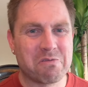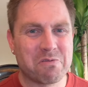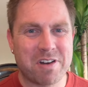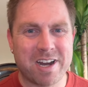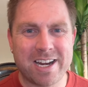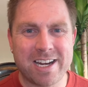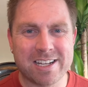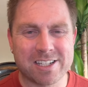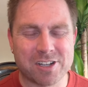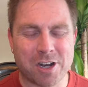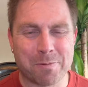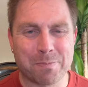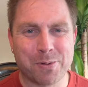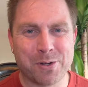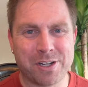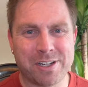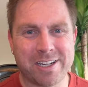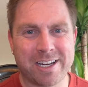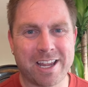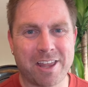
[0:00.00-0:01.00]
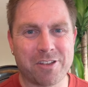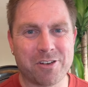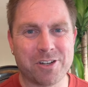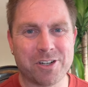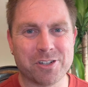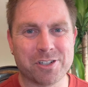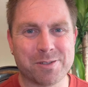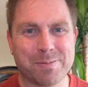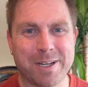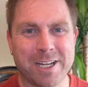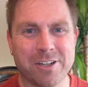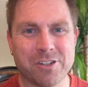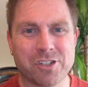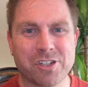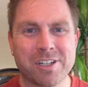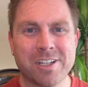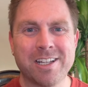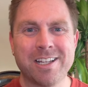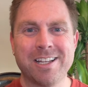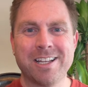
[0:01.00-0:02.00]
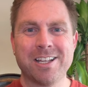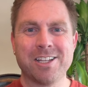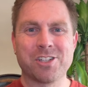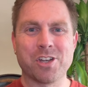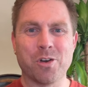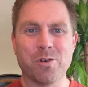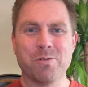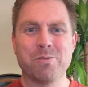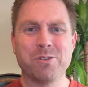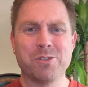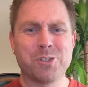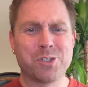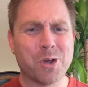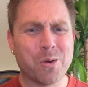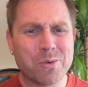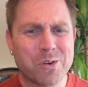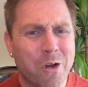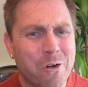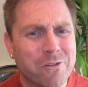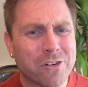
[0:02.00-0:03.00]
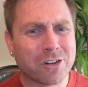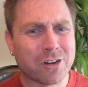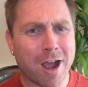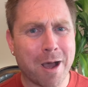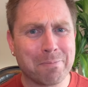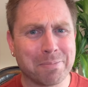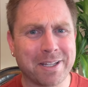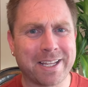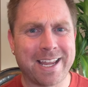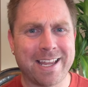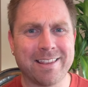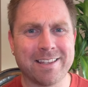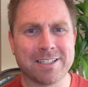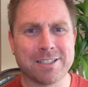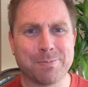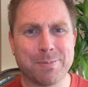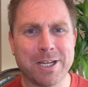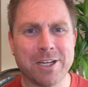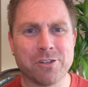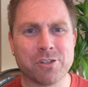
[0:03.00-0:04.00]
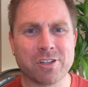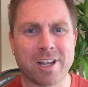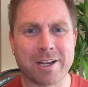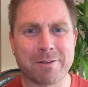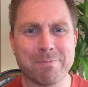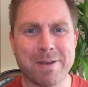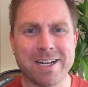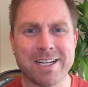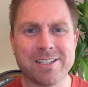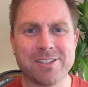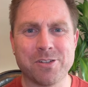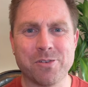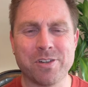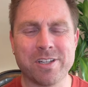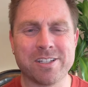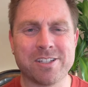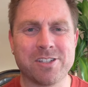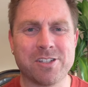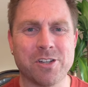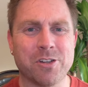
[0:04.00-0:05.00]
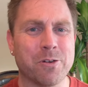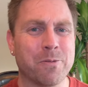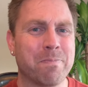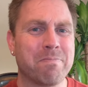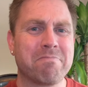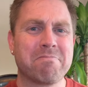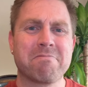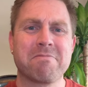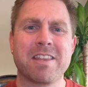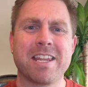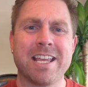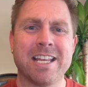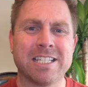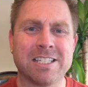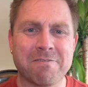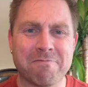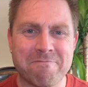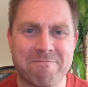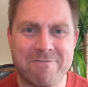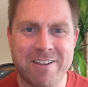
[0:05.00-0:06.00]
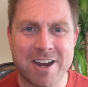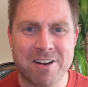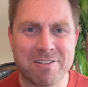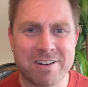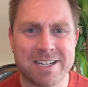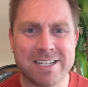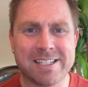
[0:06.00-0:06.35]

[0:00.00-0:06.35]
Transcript: ready to start putting together your speech. So don't overcomplicate the speech like many students do. It's very